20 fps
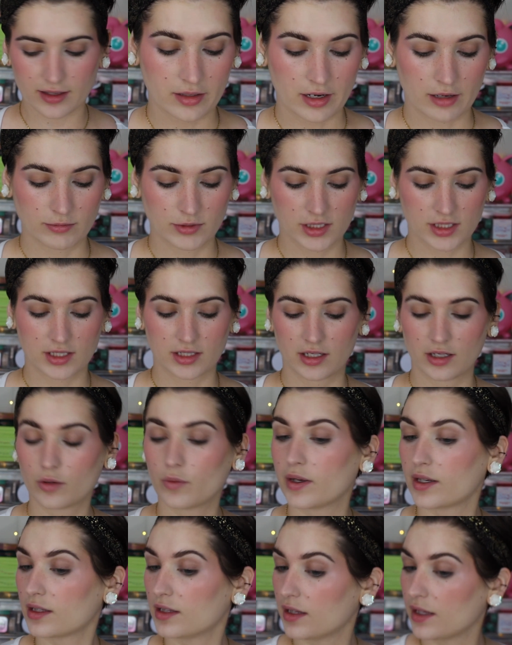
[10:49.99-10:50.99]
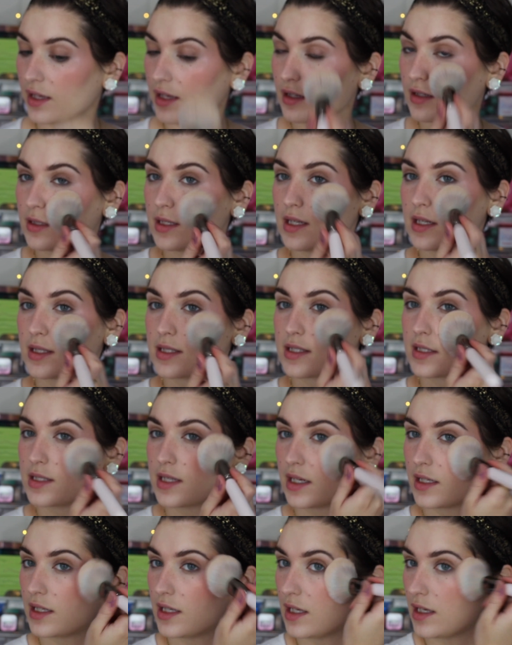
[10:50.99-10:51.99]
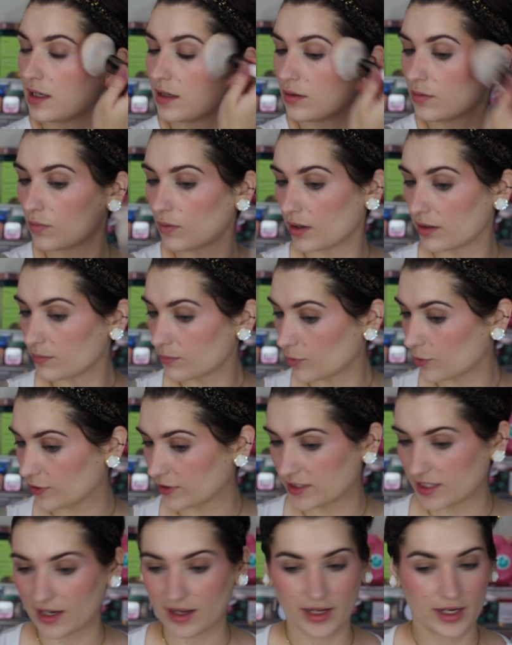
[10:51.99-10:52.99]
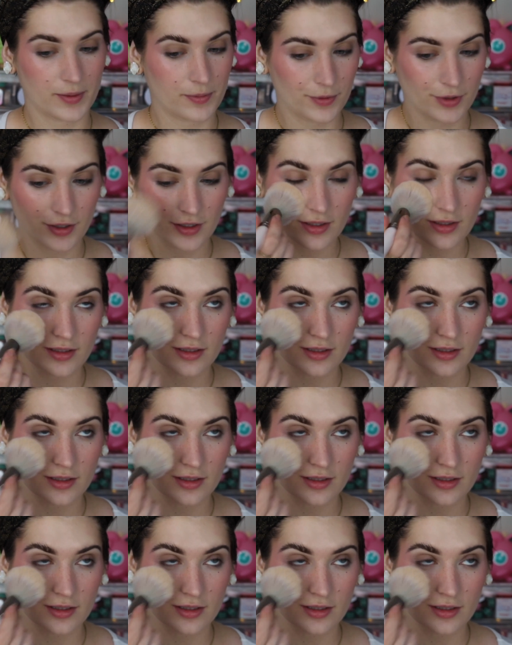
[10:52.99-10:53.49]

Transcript: Now I'm just gonna quickly de-sticky one more time.